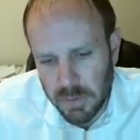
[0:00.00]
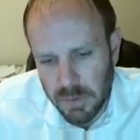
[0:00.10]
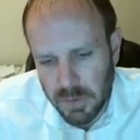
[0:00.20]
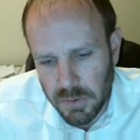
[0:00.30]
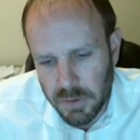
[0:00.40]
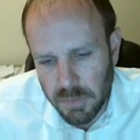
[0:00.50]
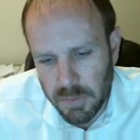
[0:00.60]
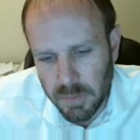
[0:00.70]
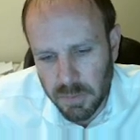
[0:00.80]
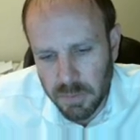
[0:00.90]

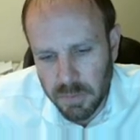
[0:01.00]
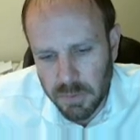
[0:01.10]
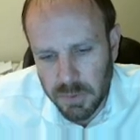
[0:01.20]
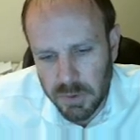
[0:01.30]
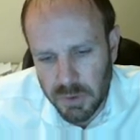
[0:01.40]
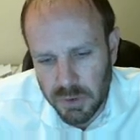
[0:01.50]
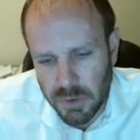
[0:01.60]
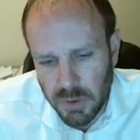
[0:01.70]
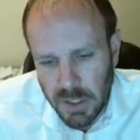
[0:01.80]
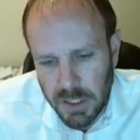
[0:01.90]

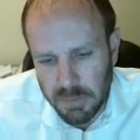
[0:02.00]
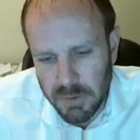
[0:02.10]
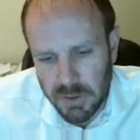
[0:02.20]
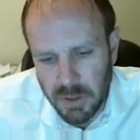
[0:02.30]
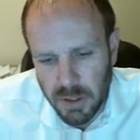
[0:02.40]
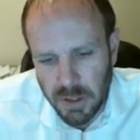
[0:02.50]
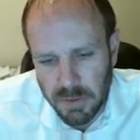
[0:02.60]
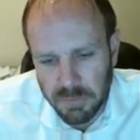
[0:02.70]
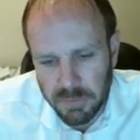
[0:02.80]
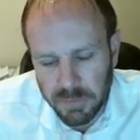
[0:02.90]
Subscribe Star.
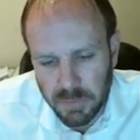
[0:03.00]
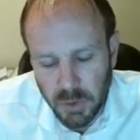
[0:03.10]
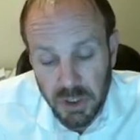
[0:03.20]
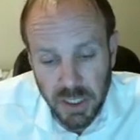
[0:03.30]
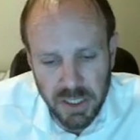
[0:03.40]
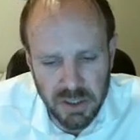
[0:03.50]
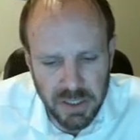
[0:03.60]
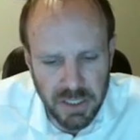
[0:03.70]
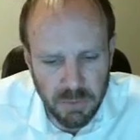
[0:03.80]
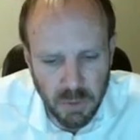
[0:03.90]
Which I actually
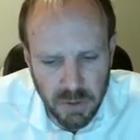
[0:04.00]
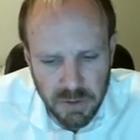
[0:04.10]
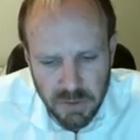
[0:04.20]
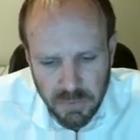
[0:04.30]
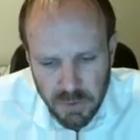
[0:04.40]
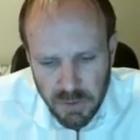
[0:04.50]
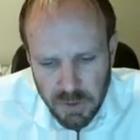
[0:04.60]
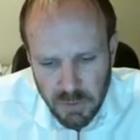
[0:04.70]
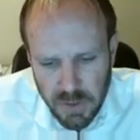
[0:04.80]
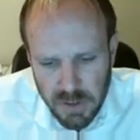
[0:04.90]
have worked for
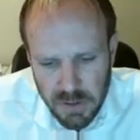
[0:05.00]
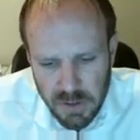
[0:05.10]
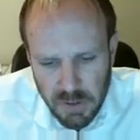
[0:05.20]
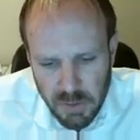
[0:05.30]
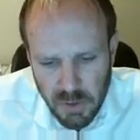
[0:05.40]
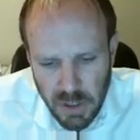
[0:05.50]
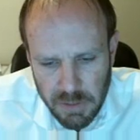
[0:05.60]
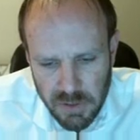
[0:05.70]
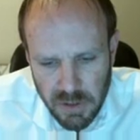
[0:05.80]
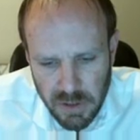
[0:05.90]
some reason. Subscribe
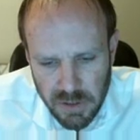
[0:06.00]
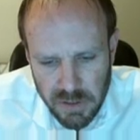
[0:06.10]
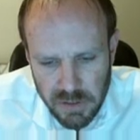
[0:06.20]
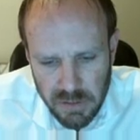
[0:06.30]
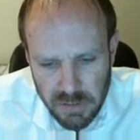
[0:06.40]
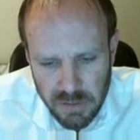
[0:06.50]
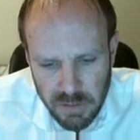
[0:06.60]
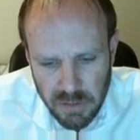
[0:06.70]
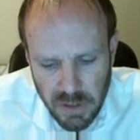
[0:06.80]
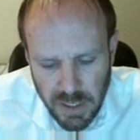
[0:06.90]
Star is...
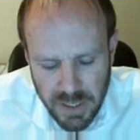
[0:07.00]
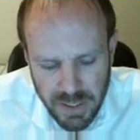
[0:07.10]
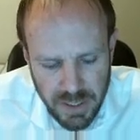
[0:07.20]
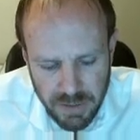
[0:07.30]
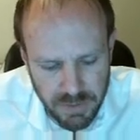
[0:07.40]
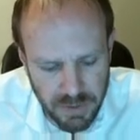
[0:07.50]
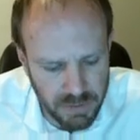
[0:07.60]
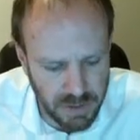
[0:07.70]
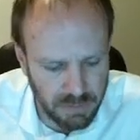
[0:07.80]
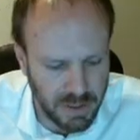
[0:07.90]
I have to do
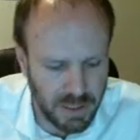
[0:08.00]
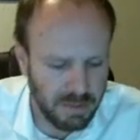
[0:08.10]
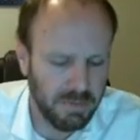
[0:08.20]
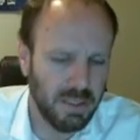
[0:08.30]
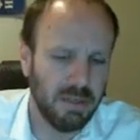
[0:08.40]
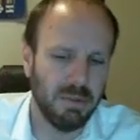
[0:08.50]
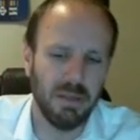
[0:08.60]
some kind of email